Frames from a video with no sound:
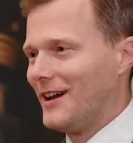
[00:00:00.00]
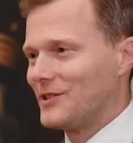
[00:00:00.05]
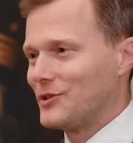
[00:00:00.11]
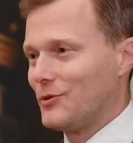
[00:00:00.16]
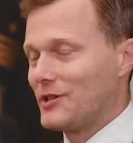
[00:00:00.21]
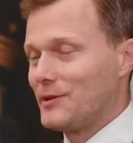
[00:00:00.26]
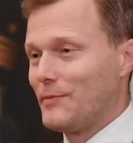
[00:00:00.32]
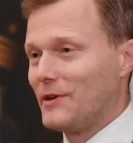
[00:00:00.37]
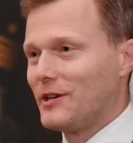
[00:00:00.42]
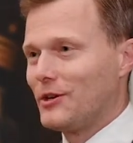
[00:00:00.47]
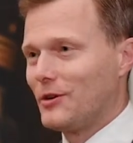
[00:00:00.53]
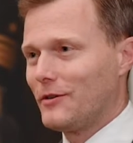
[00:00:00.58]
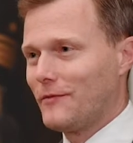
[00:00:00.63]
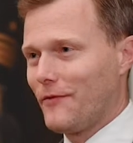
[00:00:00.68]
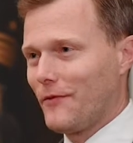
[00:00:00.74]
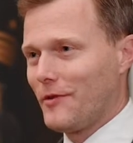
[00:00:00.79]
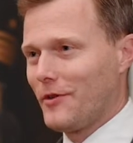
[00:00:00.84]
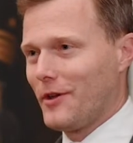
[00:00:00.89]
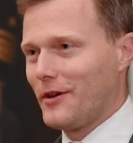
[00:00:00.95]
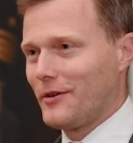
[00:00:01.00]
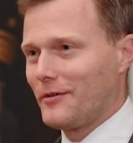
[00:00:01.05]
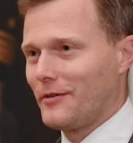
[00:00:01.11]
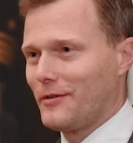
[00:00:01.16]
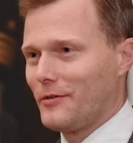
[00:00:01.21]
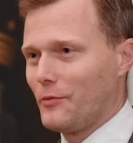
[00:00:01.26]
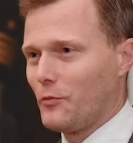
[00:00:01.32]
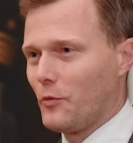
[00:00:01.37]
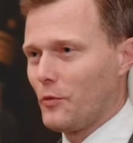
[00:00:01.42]
So it's been good for
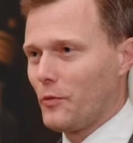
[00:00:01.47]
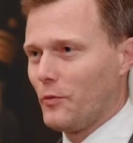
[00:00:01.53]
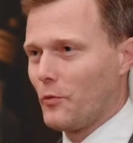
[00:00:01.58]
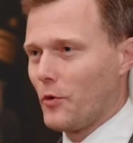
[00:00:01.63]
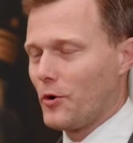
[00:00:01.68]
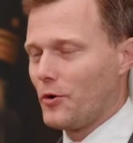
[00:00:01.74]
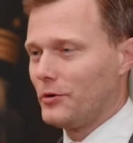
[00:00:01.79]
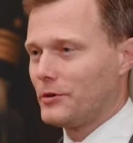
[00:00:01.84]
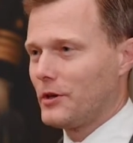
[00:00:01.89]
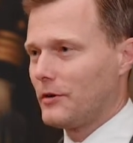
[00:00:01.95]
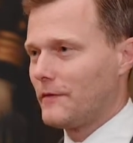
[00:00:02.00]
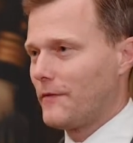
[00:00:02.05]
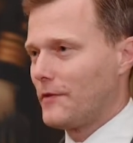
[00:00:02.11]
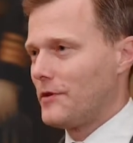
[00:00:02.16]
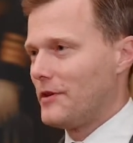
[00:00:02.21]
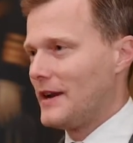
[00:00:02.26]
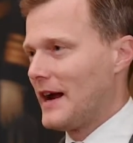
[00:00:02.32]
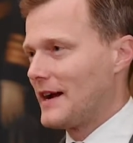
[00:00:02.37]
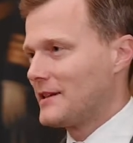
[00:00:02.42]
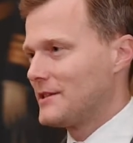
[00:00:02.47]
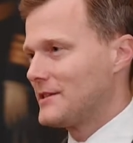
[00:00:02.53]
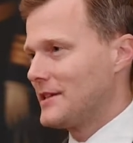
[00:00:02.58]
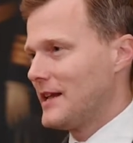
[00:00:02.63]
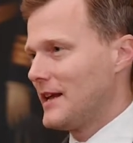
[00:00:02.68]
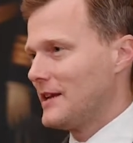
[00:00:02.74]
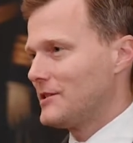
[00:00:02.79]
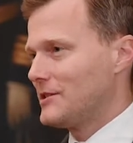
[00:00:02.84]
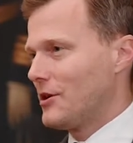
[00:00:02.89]
the world, good for the United
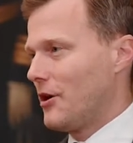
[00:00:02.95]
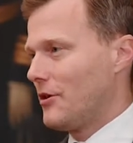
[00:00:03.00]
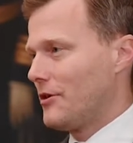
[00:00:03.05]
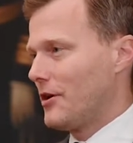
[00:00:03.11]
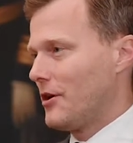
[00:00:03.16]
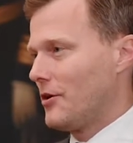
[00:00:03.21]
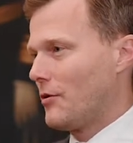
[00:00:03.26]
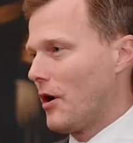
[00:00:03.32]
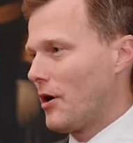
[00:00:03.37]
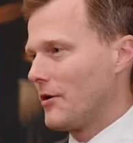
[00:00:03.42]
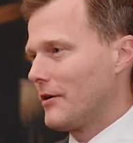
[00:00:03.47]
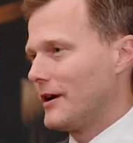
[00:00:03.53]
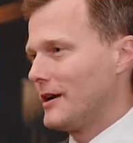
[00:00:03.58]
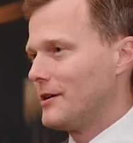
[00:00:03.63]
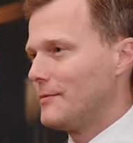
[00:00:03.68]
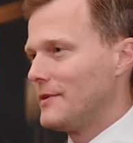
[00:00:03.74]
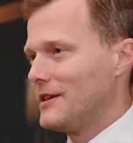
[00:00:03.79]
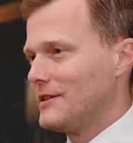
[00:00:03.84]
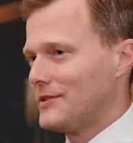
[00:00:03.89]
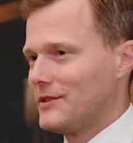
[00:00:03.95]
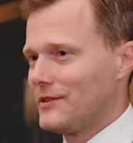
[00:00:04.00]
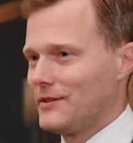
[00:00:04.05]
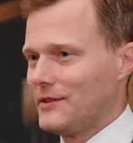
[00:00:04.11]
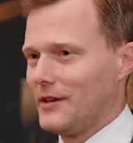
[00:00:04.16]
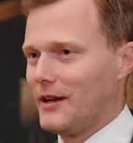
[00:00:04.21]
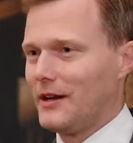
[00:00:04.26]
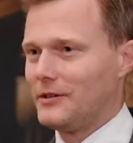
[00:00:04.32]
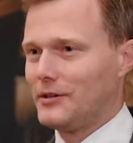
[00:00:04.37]
States, although our
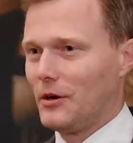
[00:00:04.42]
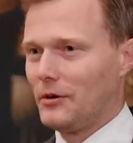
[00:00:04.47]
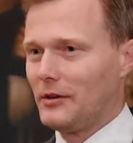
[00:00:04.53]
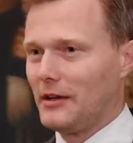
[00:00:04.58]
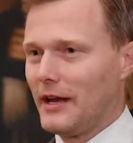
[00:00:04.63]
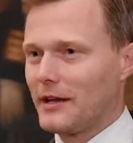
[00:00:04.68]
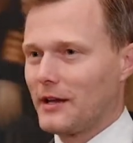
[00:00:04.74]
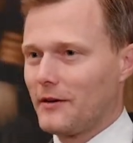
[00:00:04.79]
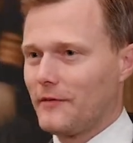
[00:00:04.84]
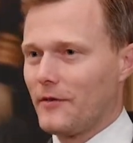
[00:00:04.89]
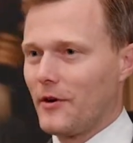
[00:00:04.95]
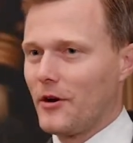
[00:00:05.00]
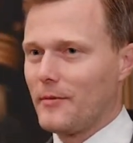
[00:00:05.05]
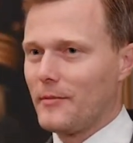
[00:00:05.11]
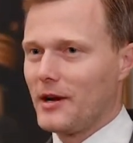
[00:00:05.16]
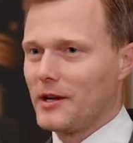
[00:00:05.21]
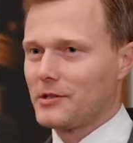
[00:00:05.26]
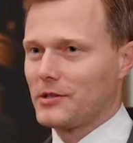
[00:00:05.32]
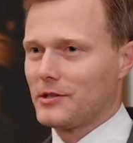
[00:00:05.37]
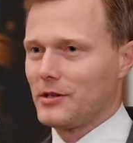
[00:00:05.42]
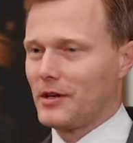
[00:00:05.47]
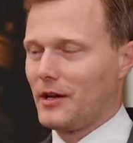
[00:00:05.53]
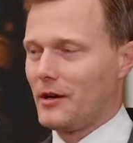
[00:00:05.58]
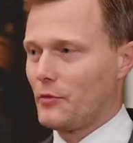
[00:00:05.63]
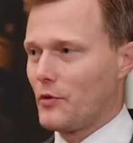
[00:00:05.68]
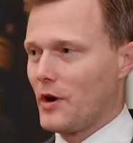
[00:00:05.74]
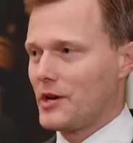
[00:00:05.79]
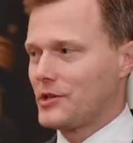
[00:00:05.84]
enemies don't like it very much.
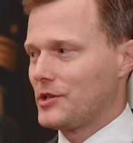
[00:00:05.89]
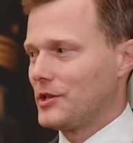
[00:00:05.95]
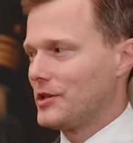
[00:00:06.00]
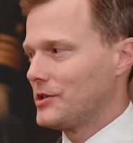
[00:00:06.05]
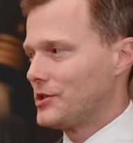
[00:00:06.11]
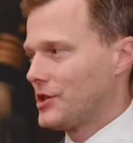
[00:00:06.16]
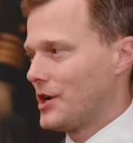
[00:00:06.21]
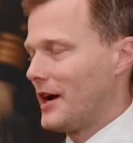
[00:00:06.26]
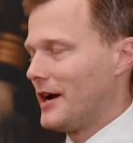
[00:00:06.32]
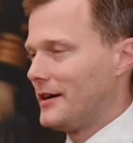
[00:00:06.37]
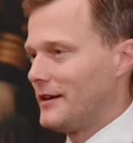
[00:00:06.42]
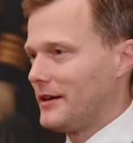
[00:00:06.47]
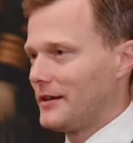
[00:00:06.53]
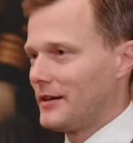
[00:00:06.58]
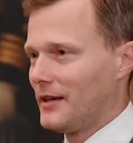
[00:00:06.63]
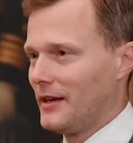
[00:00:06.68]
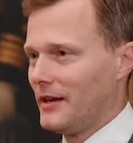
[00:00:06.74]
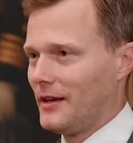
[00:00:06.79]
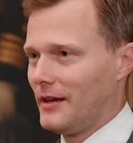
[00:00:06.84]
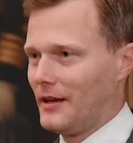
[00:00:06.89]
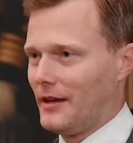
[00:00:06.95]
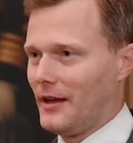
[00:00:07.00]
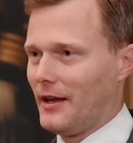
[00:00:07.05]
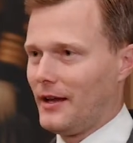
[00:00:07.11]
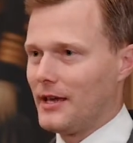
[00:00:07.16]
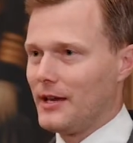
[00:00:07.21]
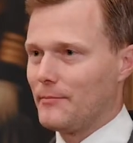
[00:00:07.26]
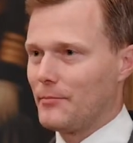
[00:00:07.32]
Russia, China,
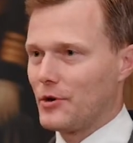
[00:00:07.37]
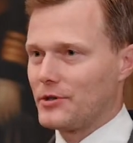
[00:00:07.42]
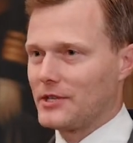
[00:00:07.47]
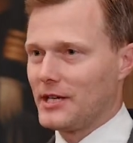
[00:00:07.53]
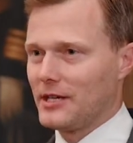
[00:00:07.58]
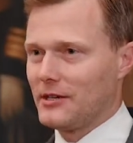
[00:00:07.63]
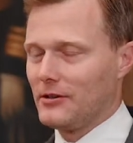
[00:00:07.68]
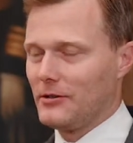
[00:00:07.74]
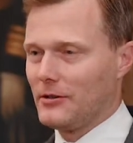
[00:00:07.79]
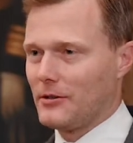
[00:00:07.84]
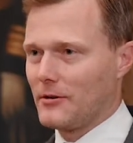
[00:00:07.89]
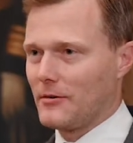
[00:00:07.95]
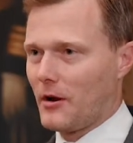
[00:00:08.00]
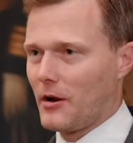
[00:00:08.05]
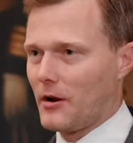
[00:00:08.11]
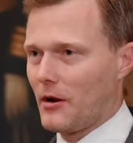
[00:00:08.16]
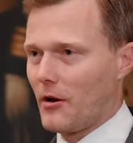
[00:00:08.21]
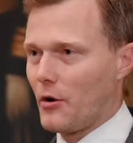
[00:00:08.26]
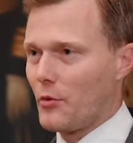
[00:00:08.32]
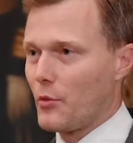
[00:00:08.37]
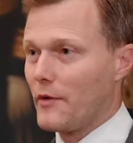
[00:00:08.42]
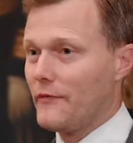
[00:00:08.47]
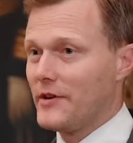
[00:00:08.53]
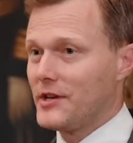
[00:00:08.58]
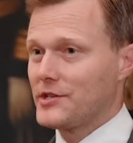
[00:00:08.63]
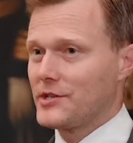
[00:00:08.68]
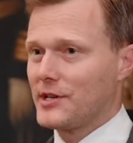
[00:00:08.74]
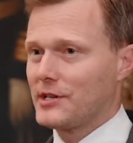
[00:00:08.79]
in particular, are
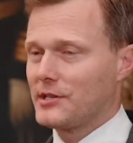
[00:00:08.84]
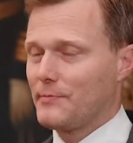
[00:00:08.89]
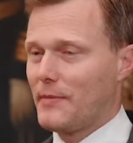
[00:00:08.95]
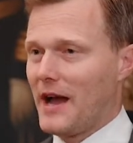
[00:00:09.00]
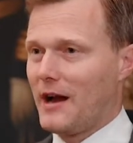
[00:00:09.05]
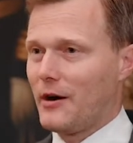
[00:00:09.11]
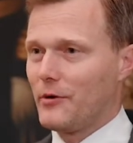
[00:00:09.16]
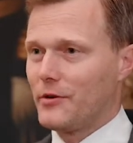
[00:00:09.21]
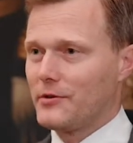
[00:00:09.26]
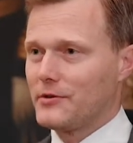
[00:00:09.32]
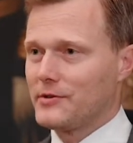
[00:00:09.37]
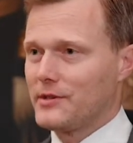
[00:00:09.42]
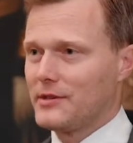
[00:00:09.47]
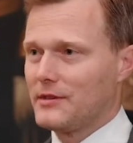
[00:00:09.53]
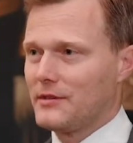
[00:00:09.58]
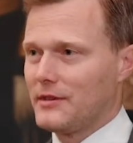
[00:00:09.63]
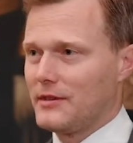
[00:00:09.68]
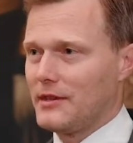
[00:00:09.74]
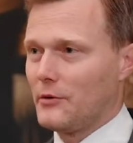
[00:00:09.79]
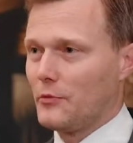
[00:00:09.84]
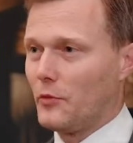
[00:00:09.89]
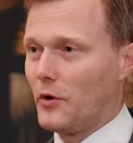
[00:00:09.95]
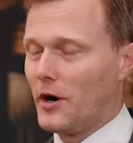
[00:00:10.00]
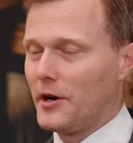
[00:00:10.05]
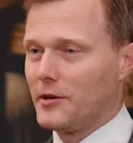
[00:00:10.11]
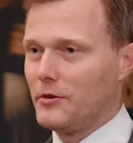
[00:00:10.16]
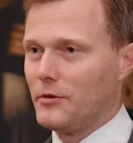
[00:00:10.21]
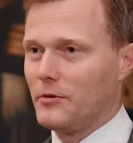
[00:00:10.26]
revisionist powers that
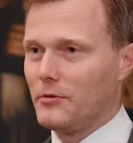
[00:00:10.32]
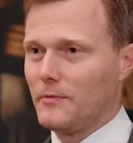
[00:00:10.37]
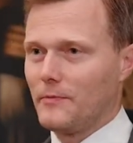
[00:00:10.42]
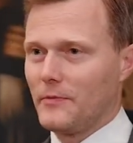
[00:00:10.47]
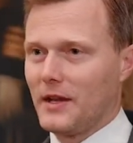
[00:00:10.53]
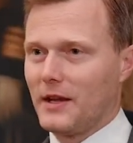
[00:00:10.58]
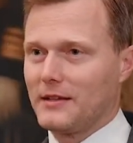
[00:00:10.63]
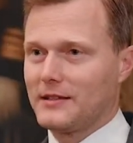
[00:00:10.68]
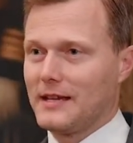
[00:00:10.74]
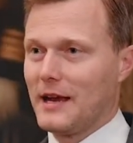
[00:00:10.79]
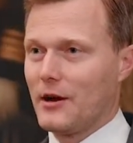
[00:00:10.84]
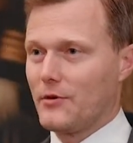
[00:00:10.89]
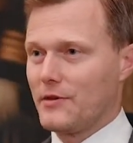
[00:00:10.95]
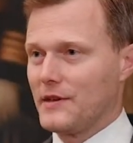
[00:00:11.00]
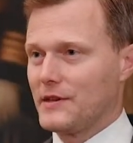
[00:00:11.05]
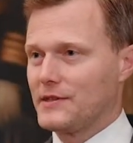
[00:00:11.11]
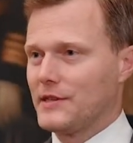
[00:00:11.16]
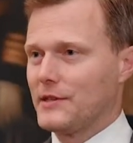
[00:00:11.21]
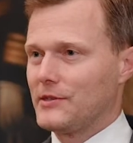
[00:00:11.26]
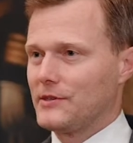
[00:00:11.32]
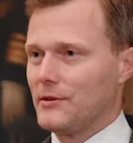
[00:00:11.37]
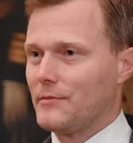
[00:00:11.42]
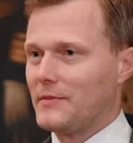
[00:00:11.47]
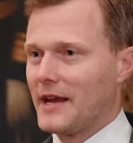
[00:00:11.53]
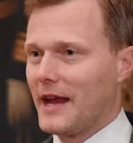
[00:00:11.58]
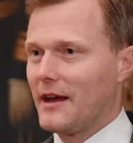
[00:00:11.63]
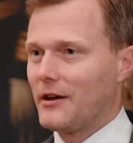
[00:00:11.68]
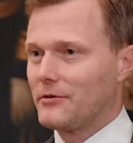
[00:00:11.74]
want to tear this
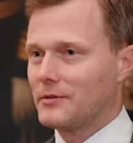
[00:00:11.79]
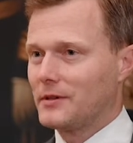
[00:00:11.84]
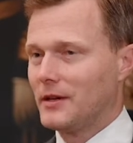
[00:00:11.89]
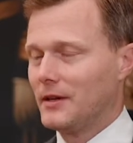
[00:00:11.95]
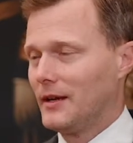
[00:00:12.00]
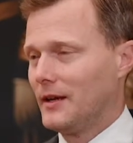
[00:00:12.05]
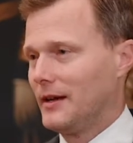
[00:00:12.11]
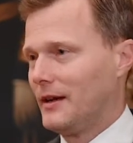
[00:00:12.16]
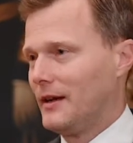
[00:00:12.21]
system down.